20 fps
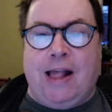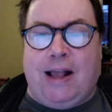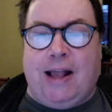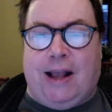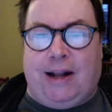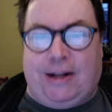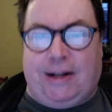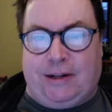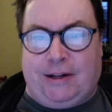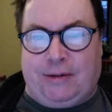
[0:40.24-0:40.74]

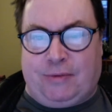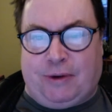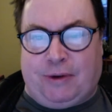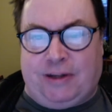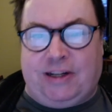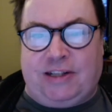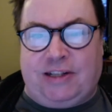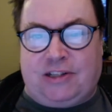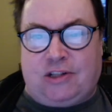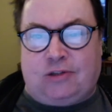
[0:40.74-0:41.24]
At any rate,
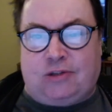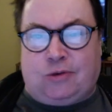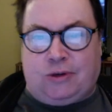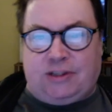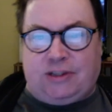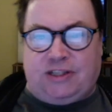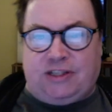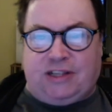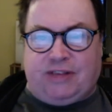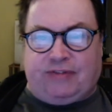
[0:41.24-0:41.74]
it's the
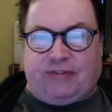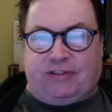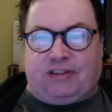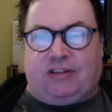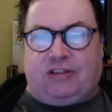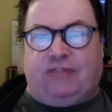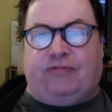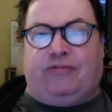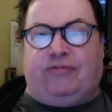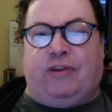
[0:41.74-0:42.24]
27th
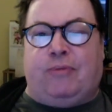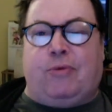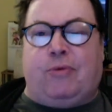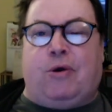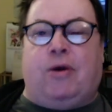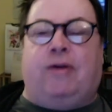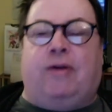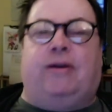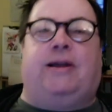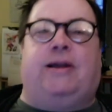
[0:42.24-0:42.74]
of
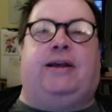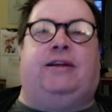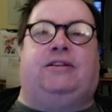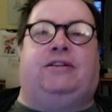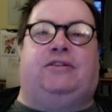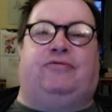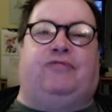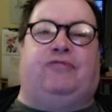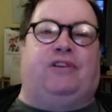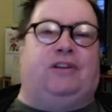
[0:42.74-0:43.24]
February. It's
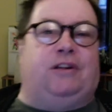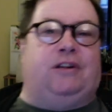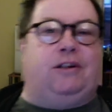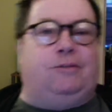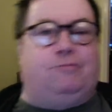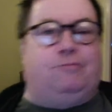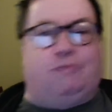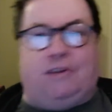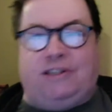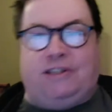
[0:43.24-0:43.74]
a fun little
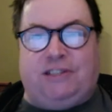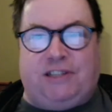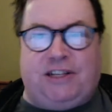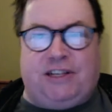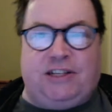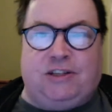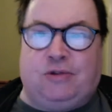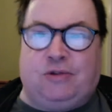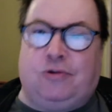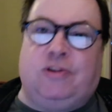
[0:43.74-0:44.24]
brain
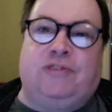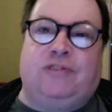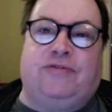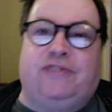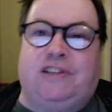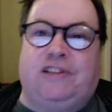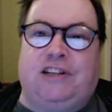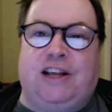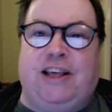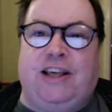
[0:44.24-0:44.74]
teaser quiz for
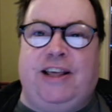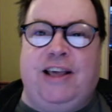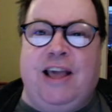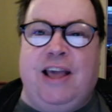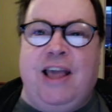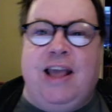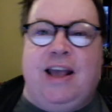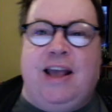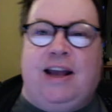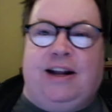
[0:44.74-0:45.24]
the day,
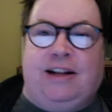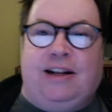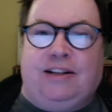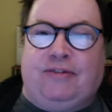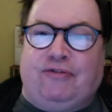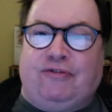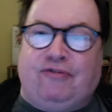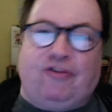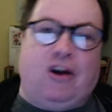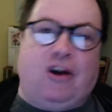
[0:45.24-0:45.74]
and it's
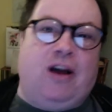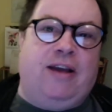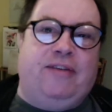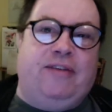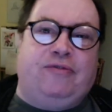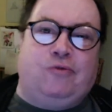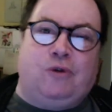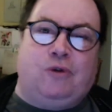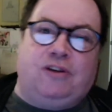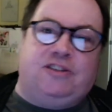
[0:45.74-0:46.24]

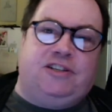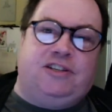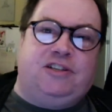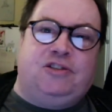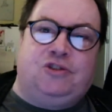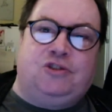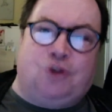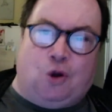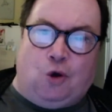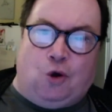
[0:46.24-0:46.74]
five
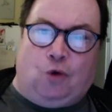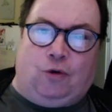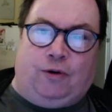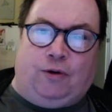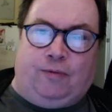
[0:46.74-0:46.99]
questions long.